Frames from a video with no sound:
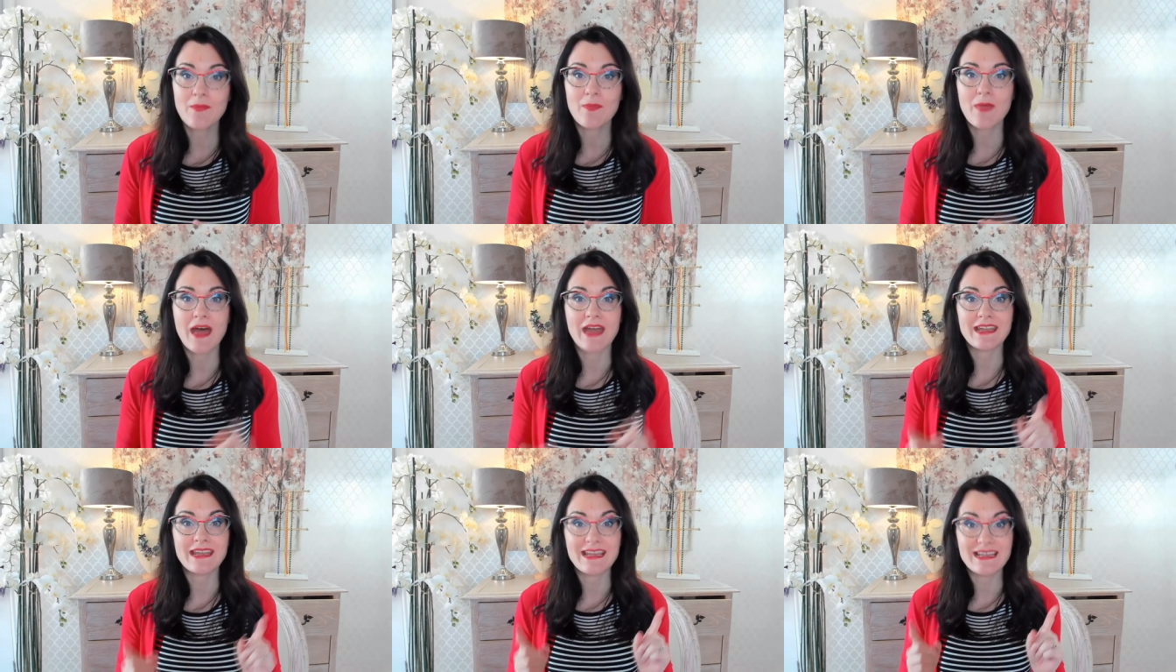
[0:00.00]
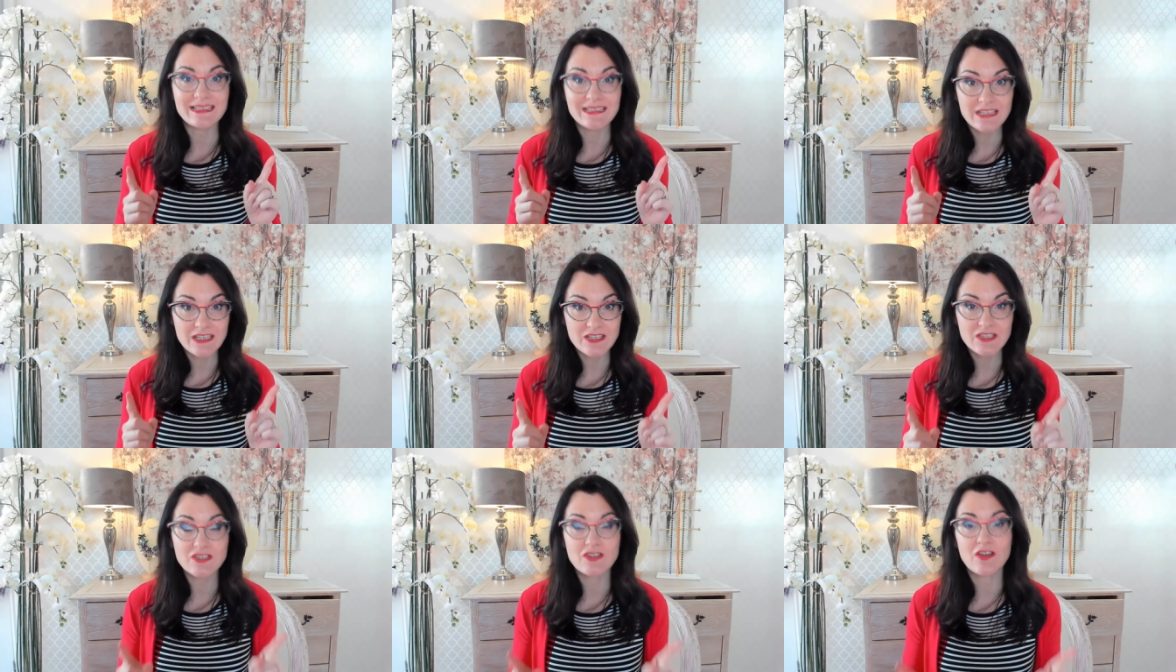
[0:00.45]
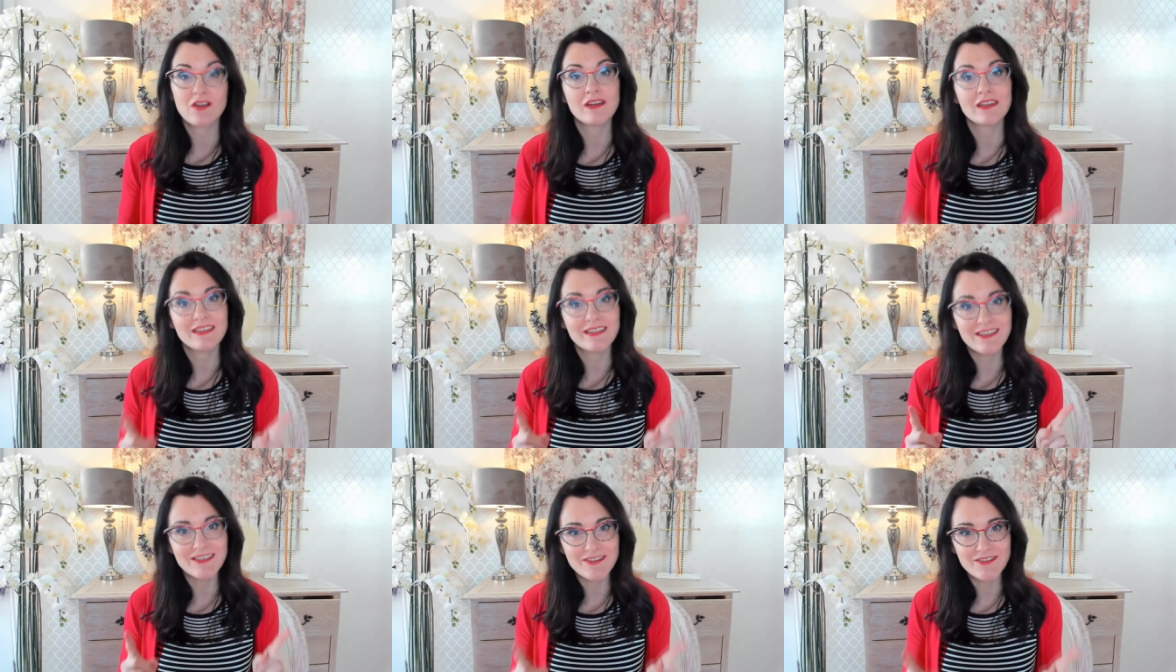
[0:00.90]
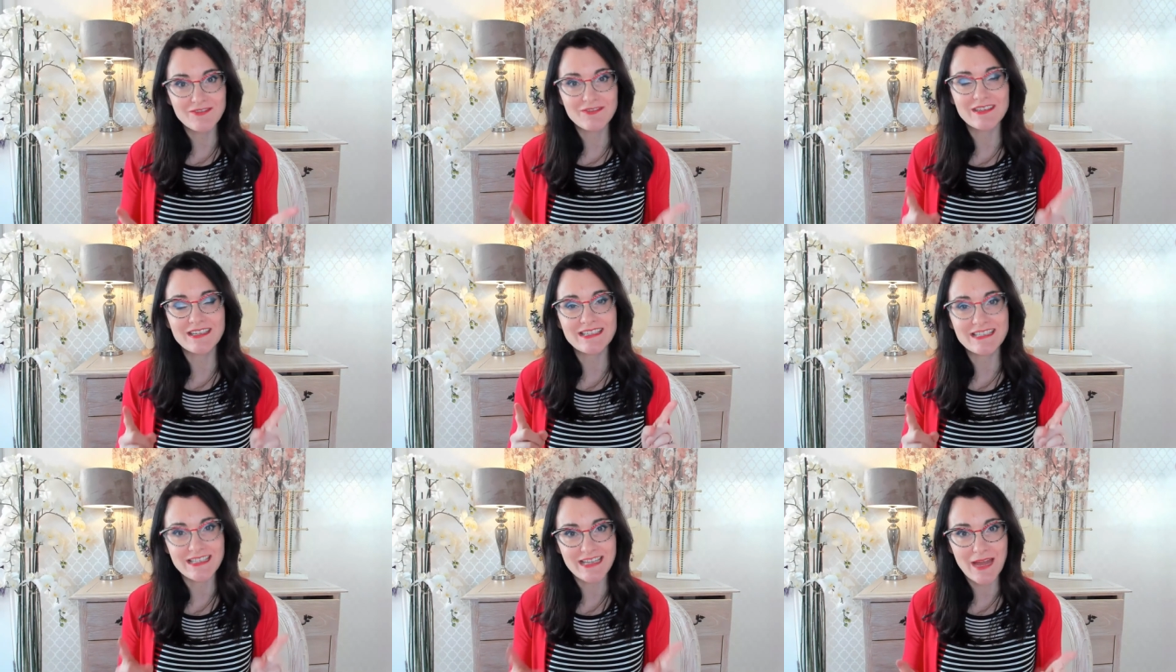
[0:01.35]
then it's a sign that you
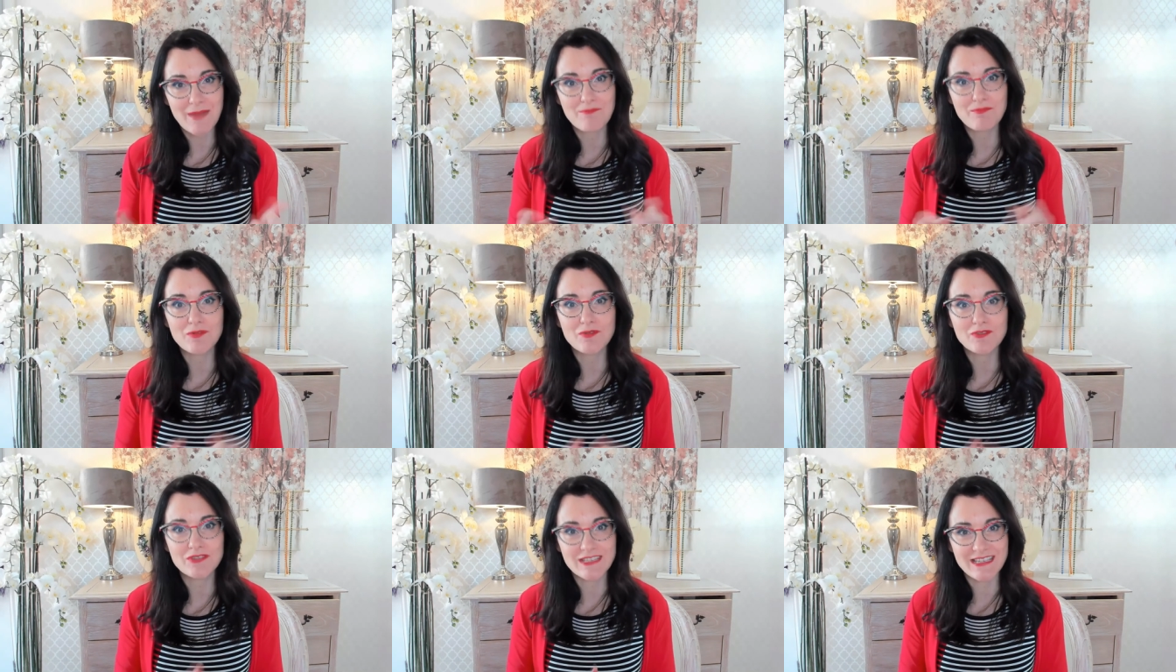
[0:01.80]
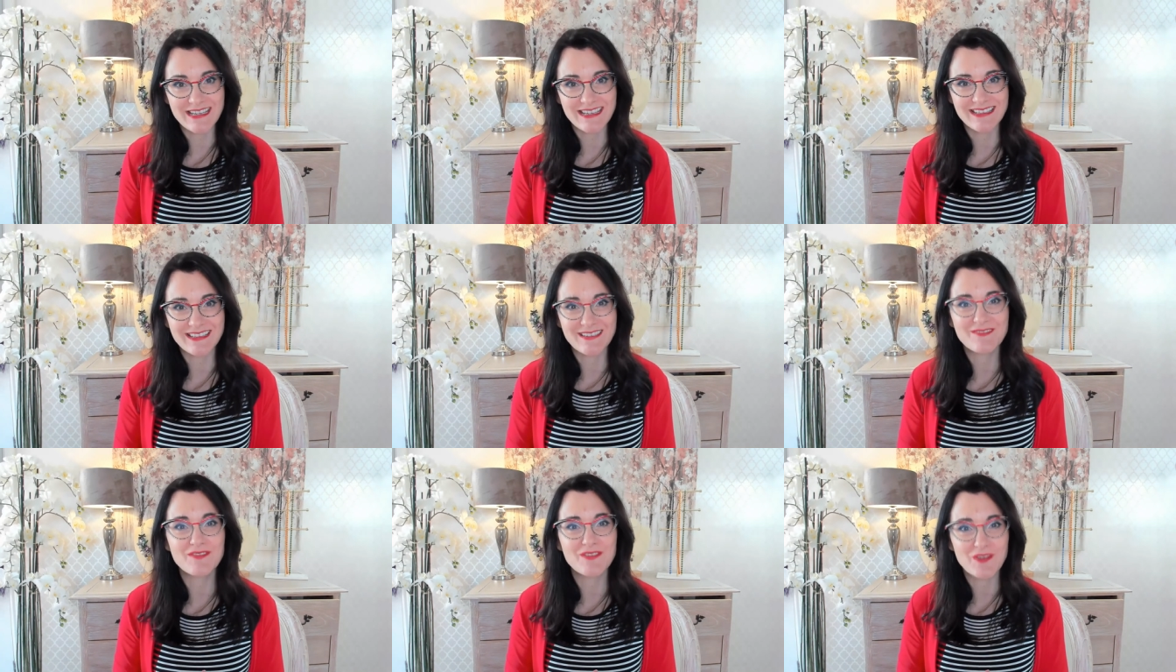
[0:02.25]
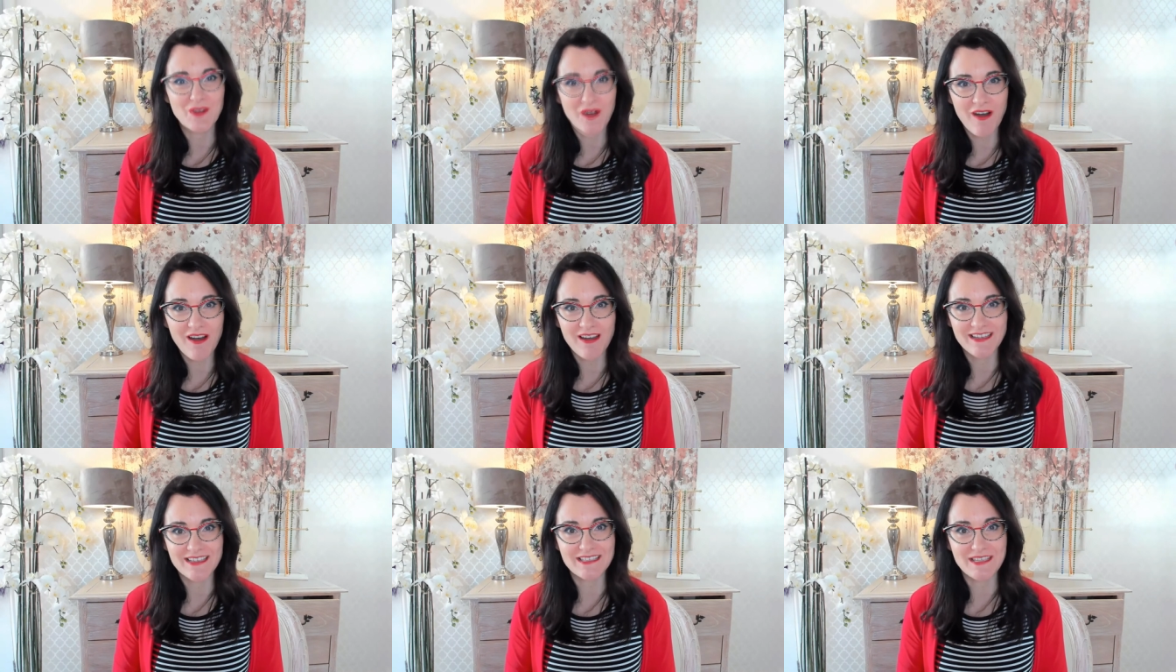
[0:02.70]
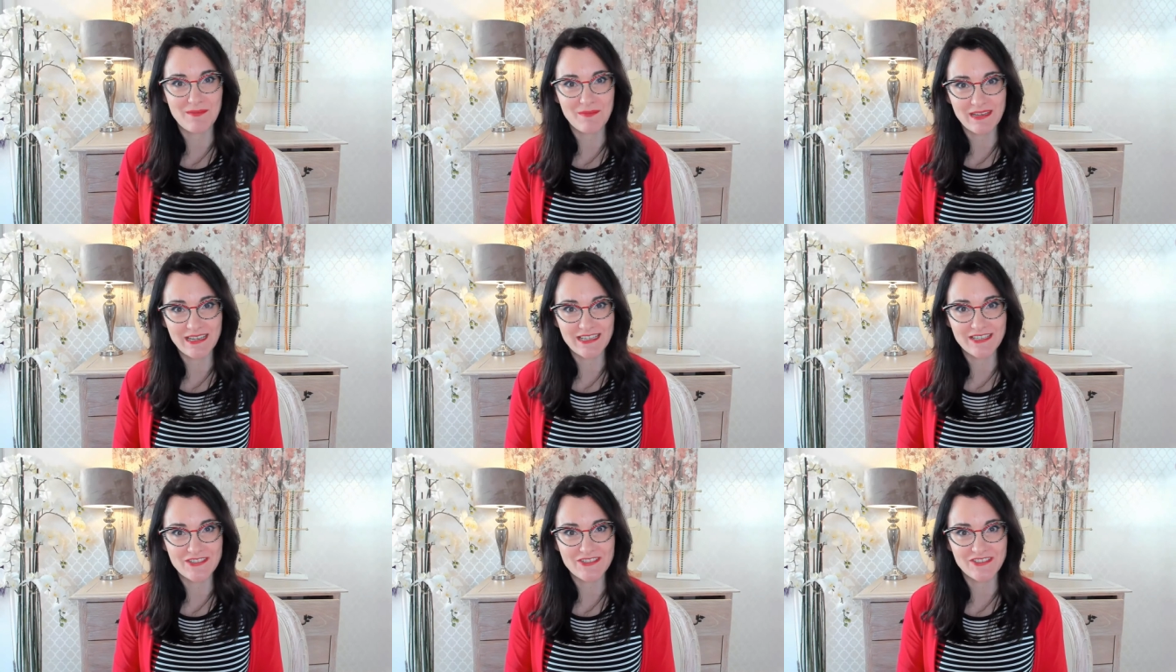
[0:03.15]
need to get booked in for your eye
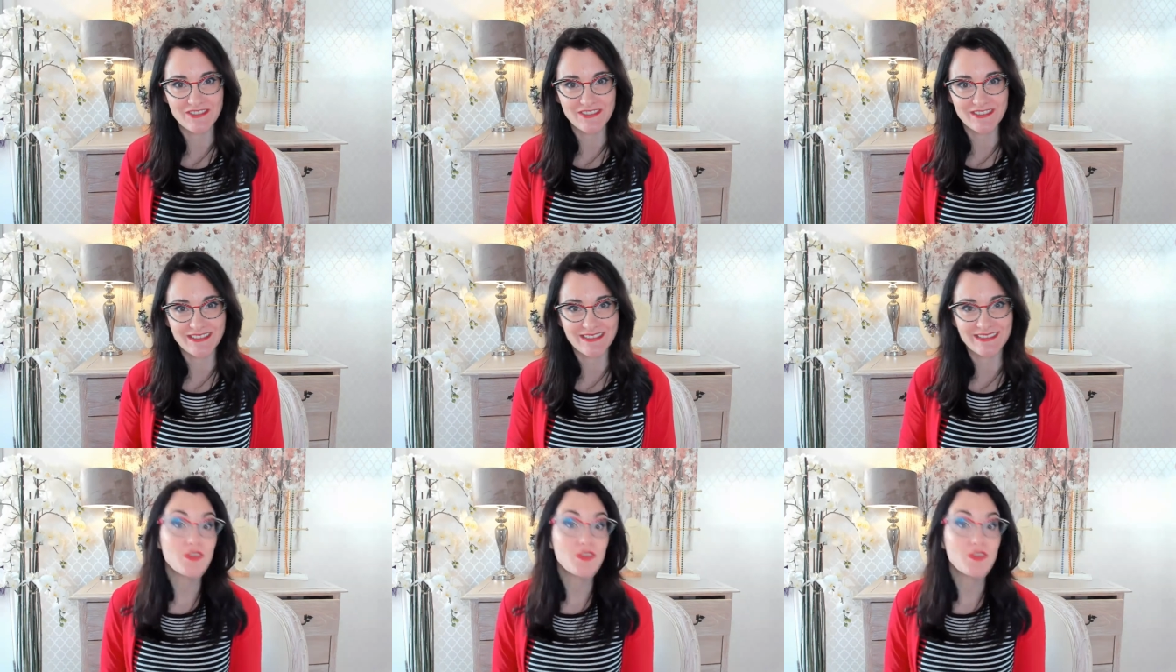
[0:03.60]
examination.